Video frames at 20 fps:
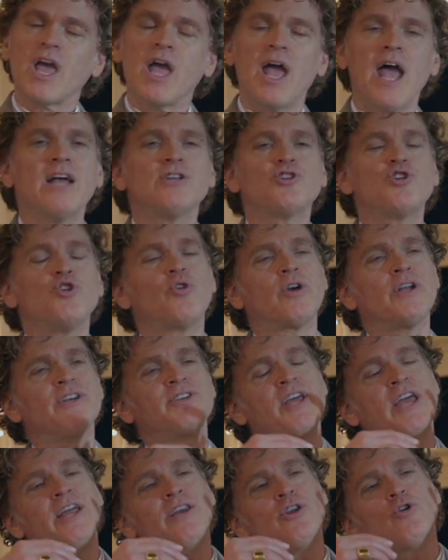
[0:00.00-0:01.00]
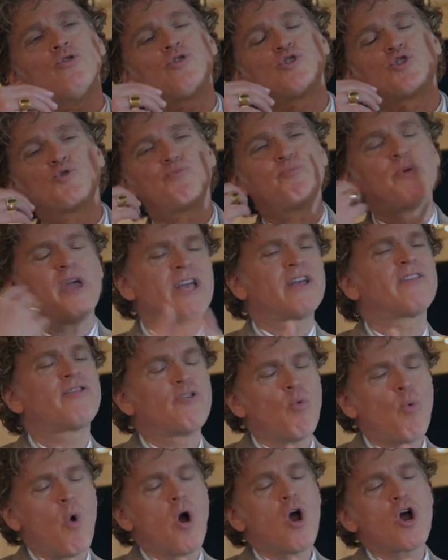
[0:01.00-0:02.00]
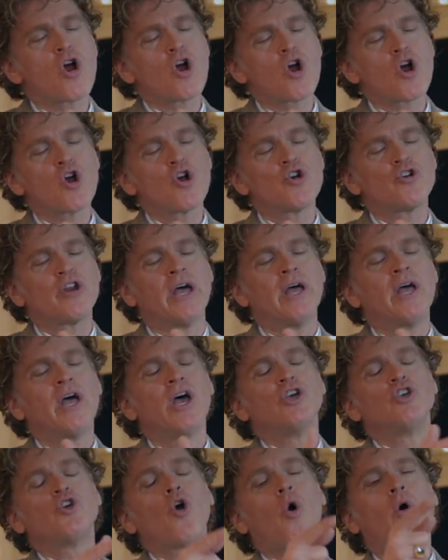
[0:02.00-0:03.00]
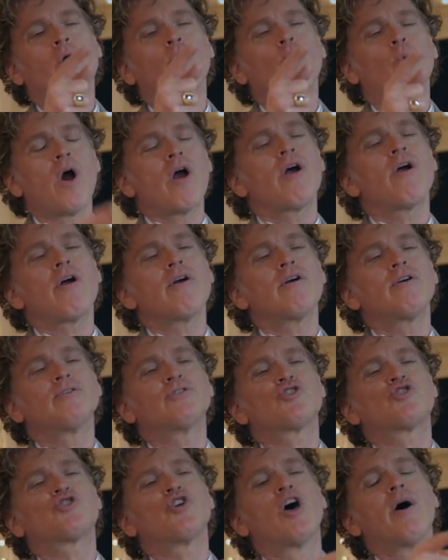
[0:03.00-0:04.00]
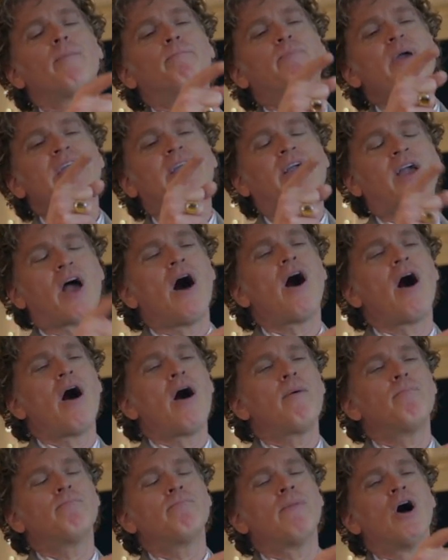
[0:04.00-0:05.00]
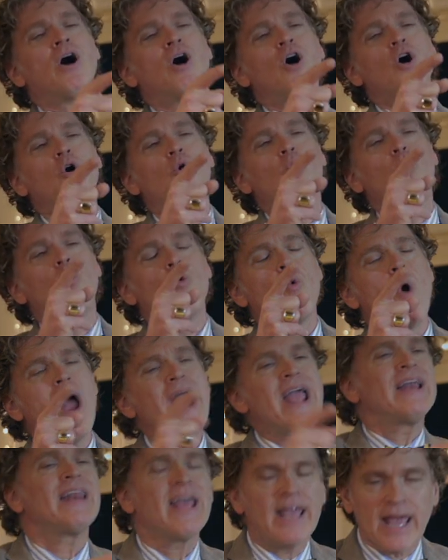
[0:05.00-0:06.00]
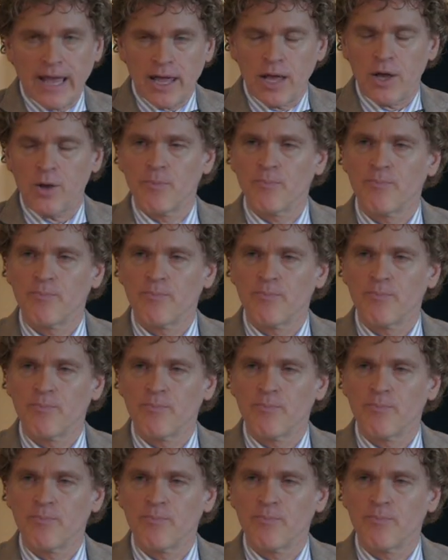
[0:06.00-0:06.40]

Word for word: As you continue to speak the word, your words become weighty.